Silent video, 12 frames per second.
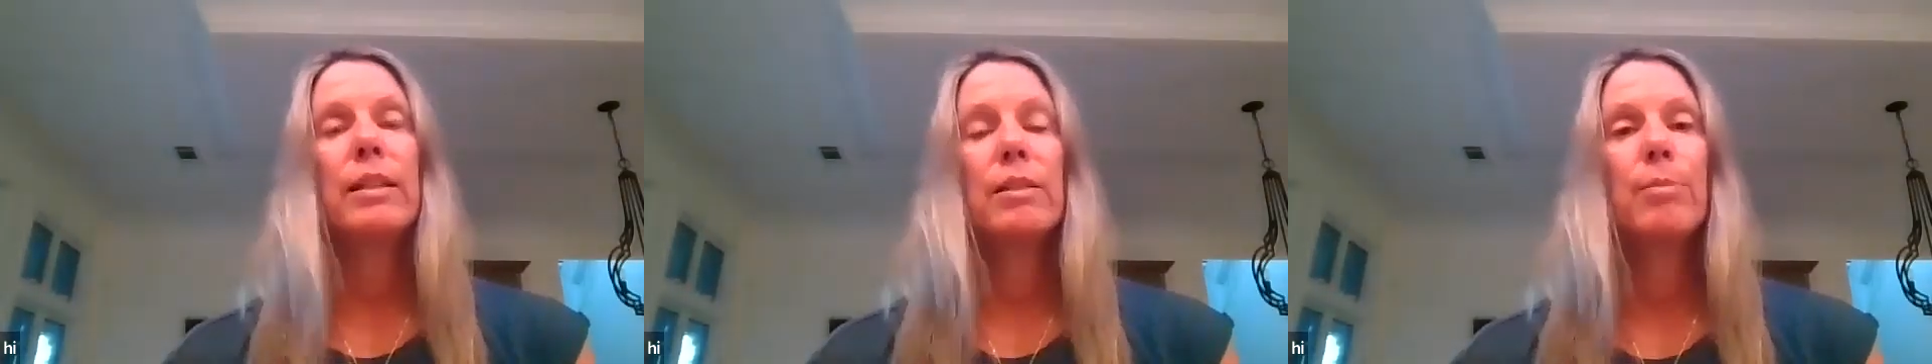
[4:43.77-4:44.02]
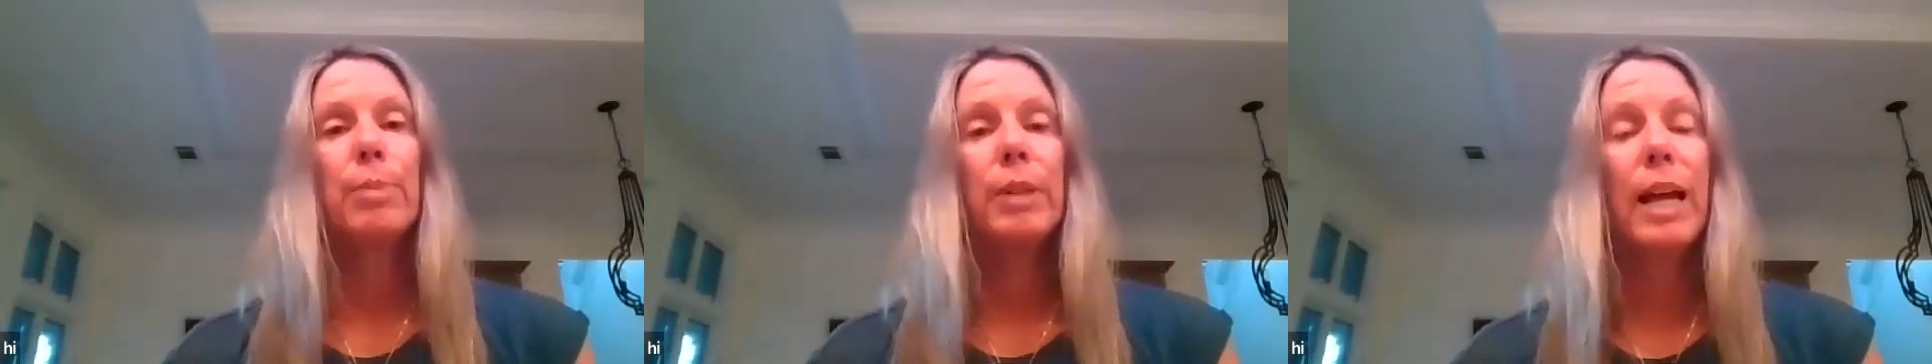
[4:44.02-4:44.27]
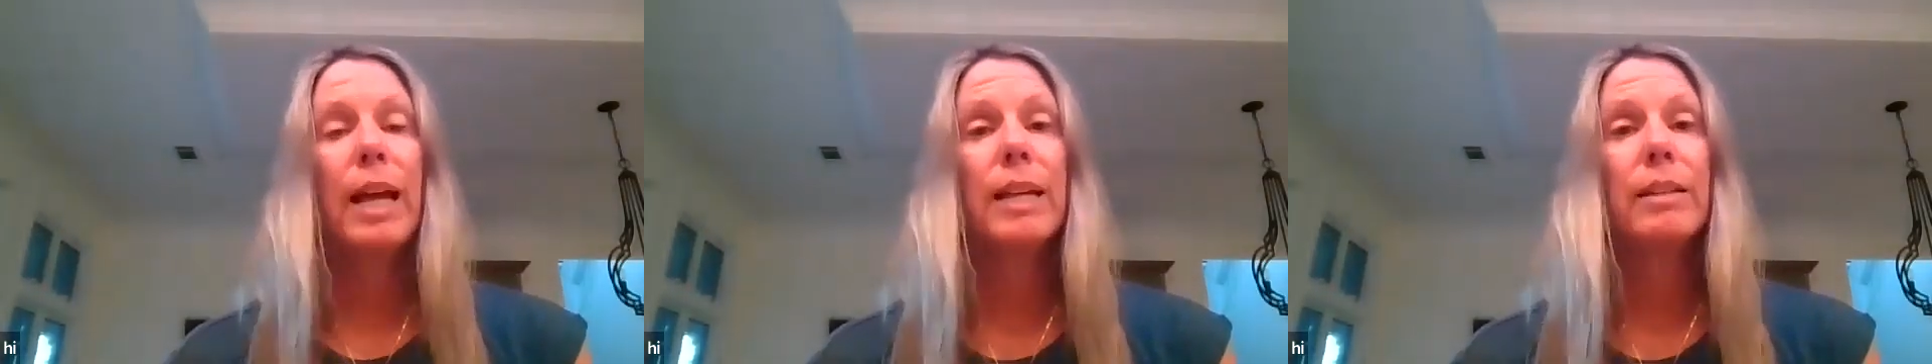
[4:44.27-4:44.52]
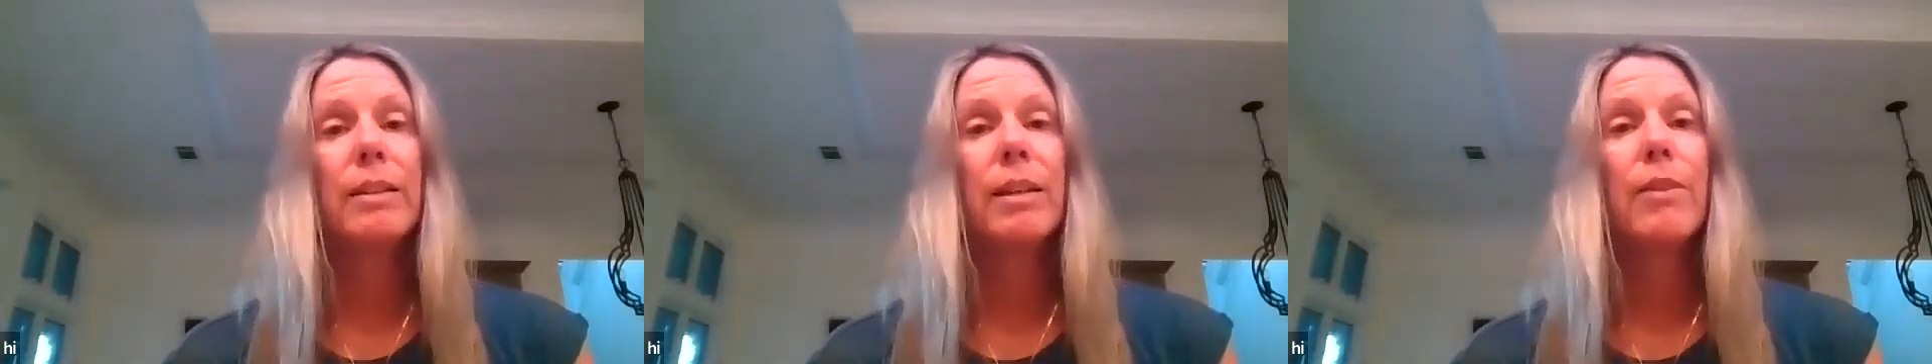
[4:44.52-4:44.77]
this
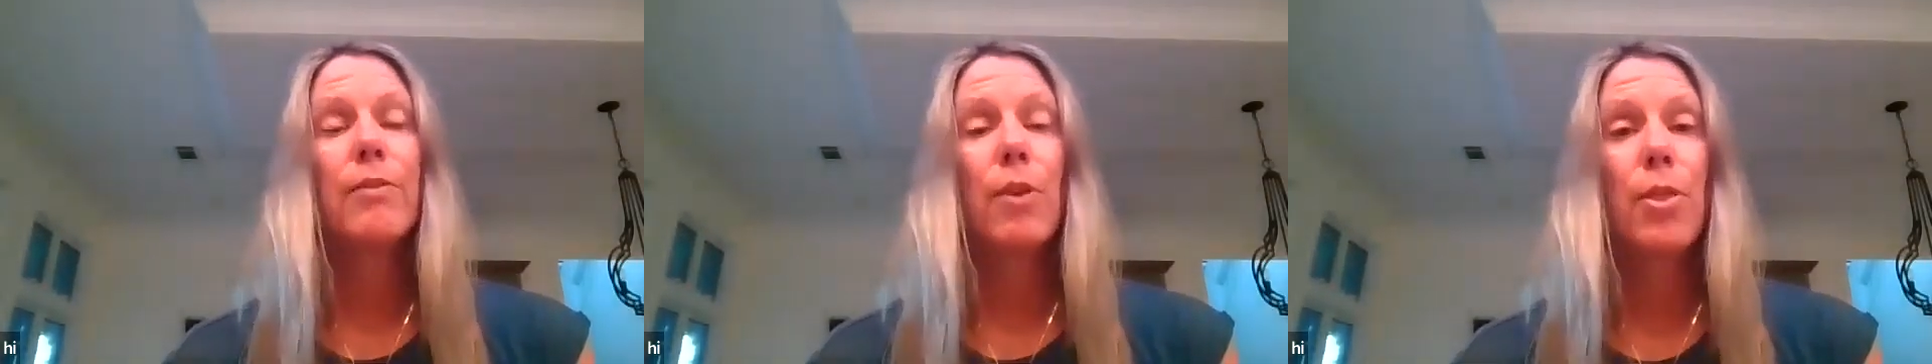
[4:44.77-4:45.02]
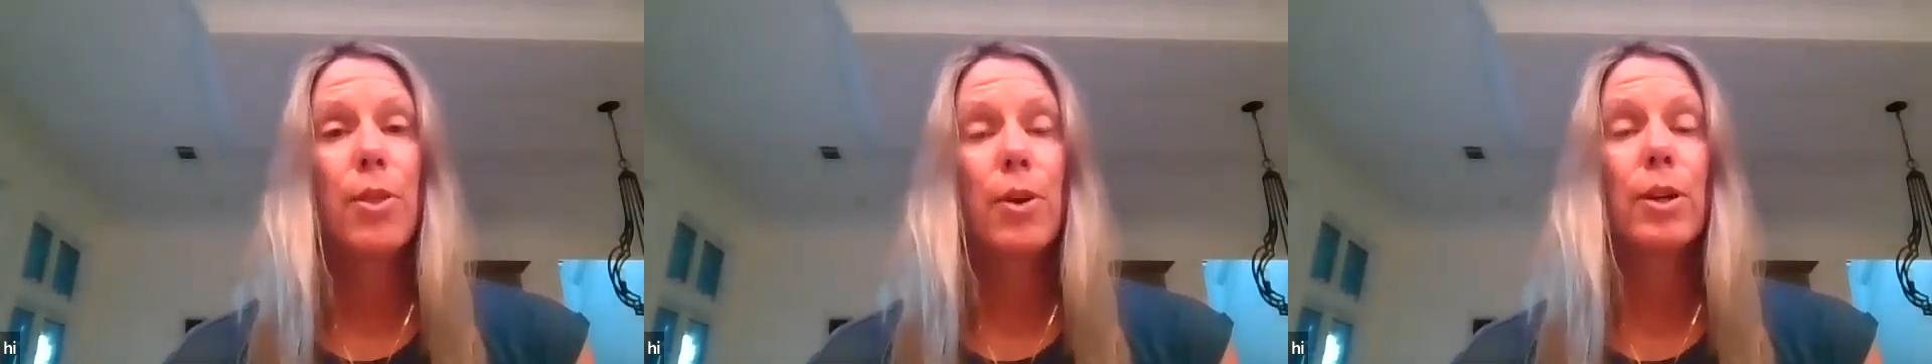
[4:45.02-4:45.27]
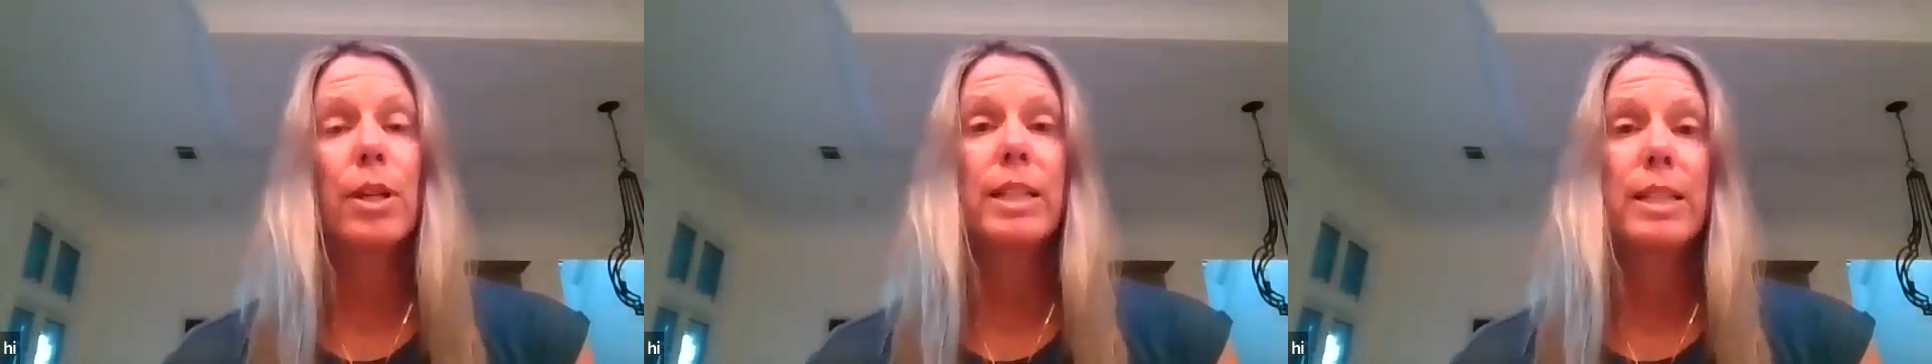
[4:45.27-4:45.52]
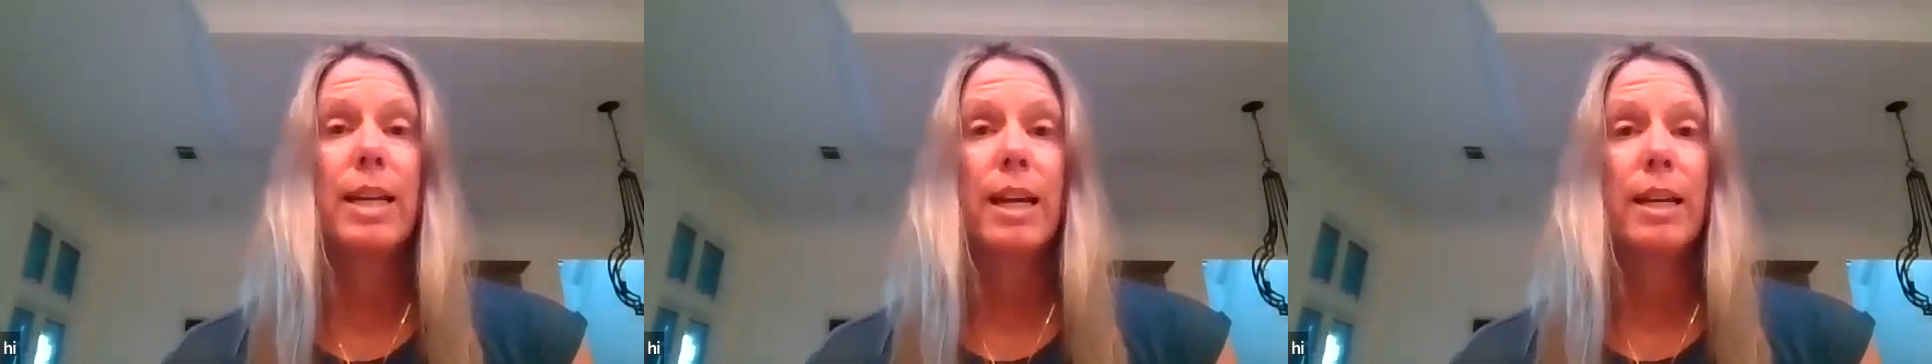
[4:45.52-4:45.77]
blend for
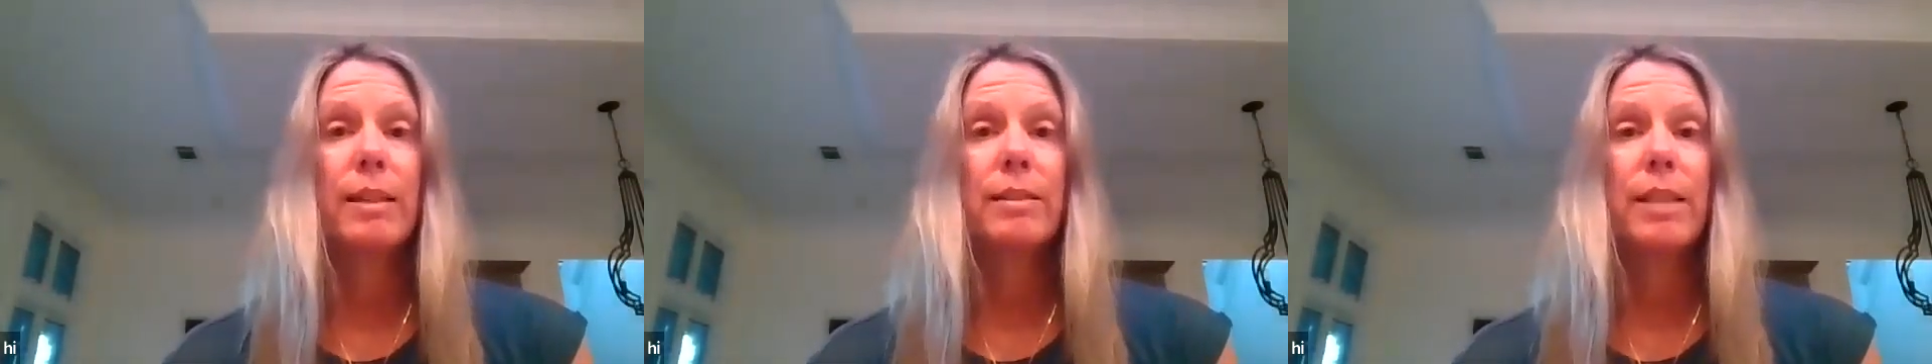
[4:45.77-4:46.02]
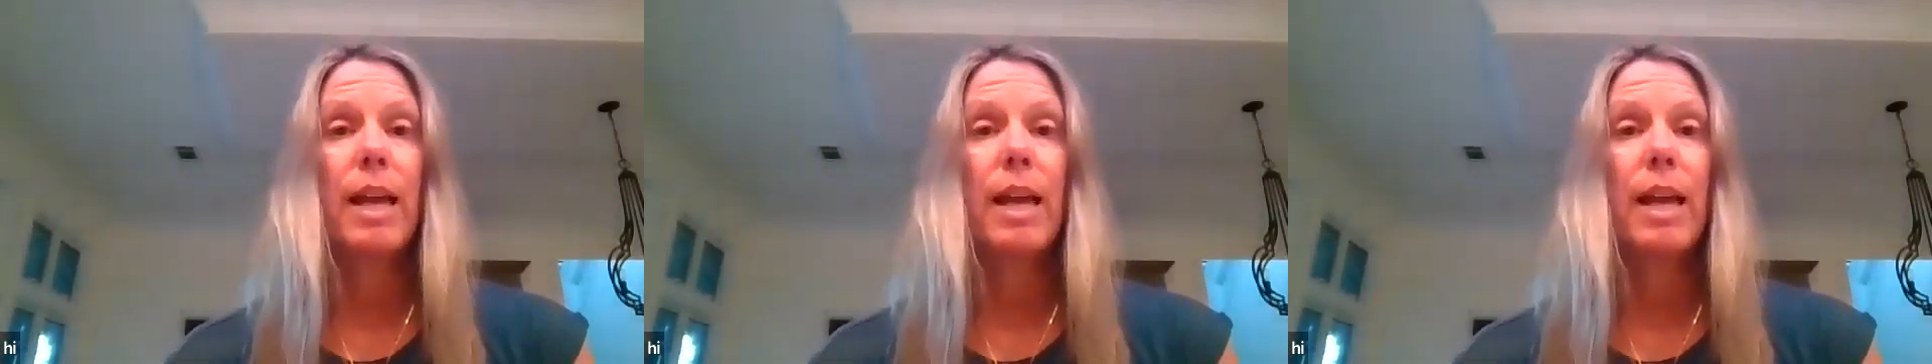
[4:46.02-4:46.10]
30 days,